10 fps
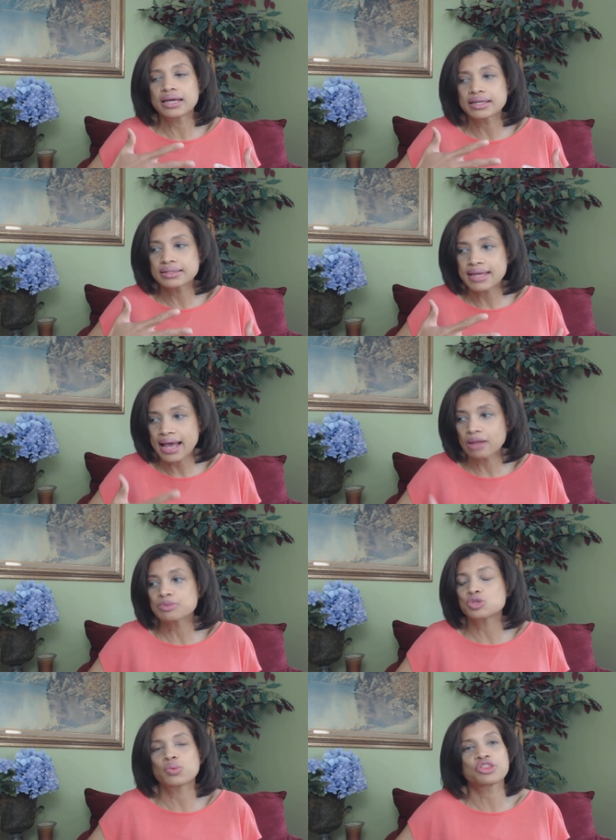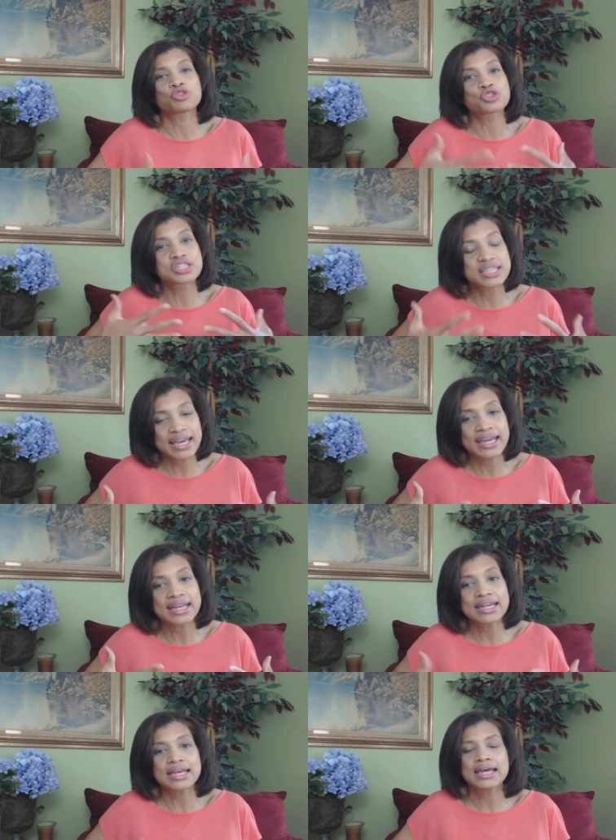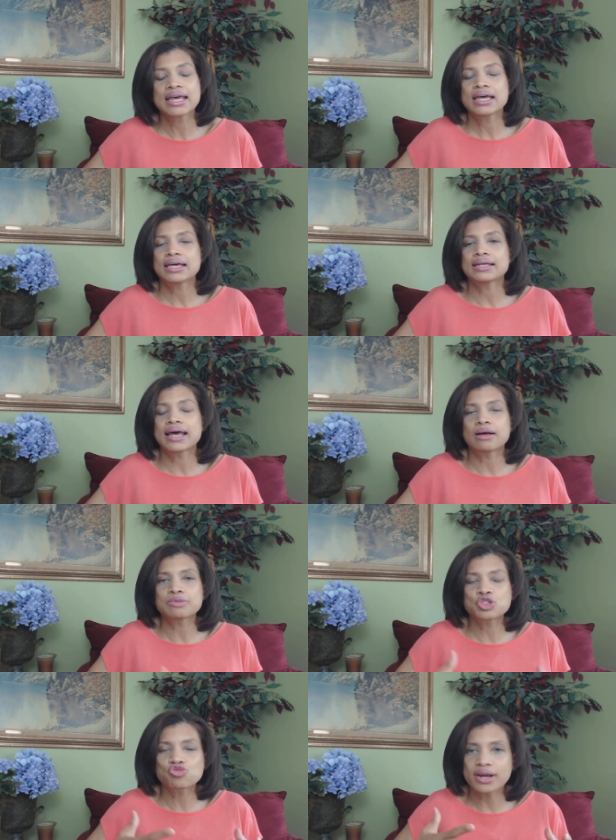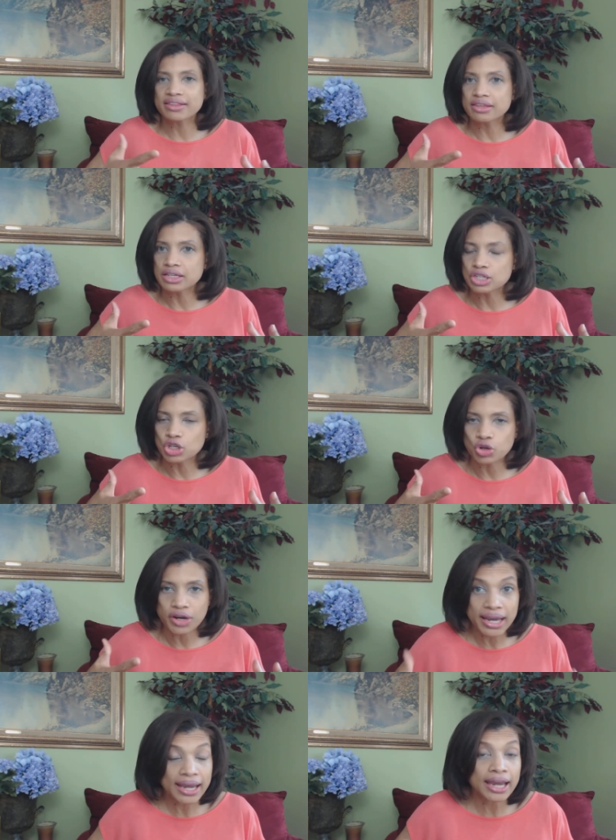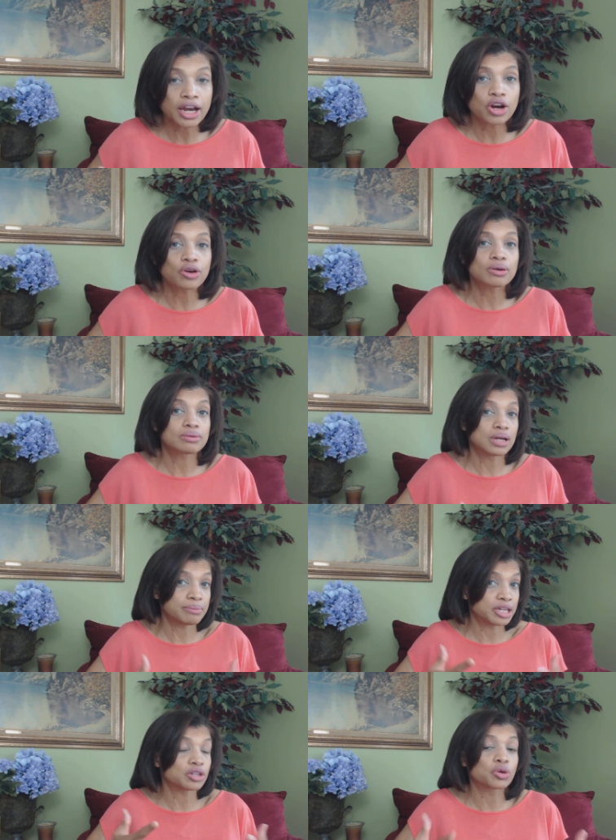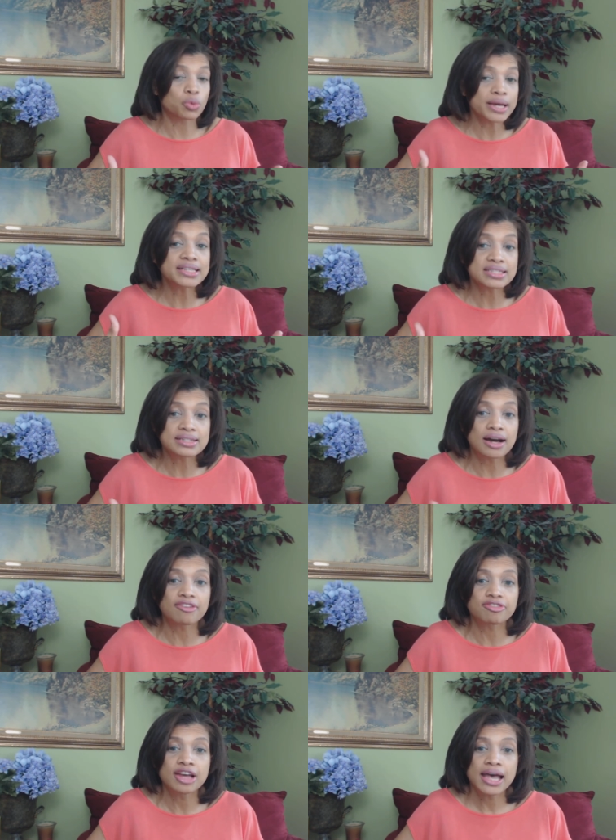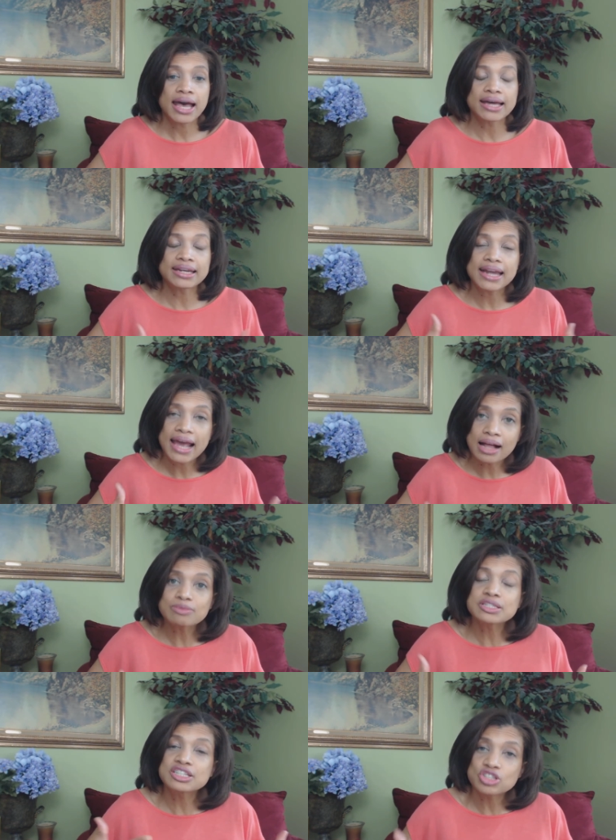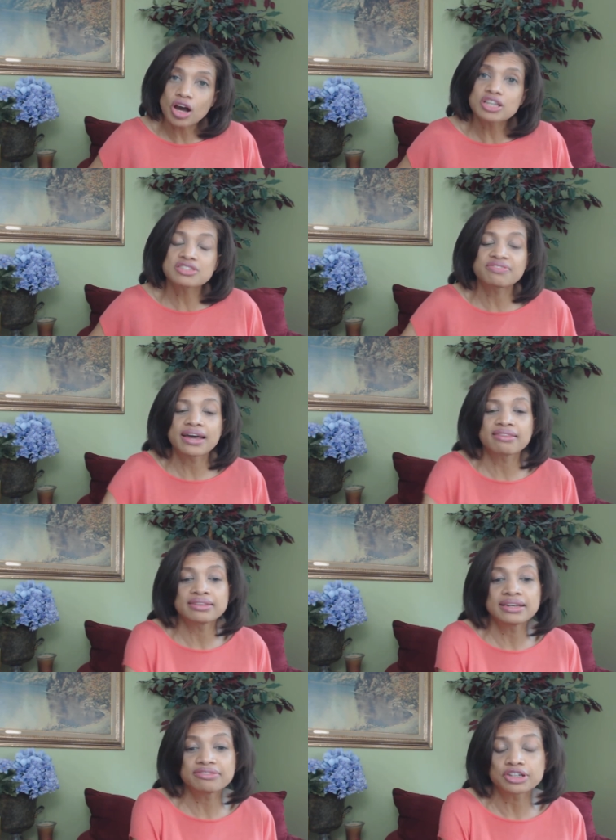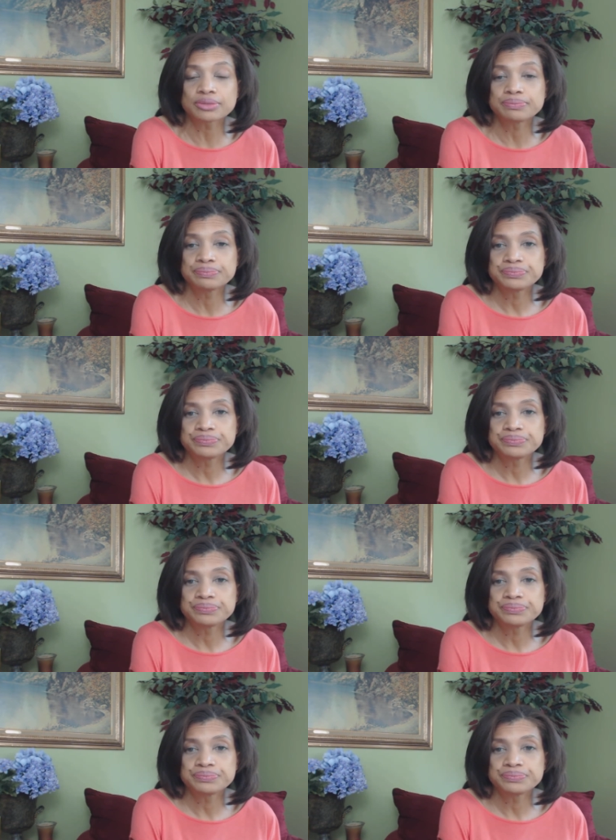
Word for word: It helps with your skin. It helps strengthen your hair. I mean, great stuff. And it helps detoxify the liver.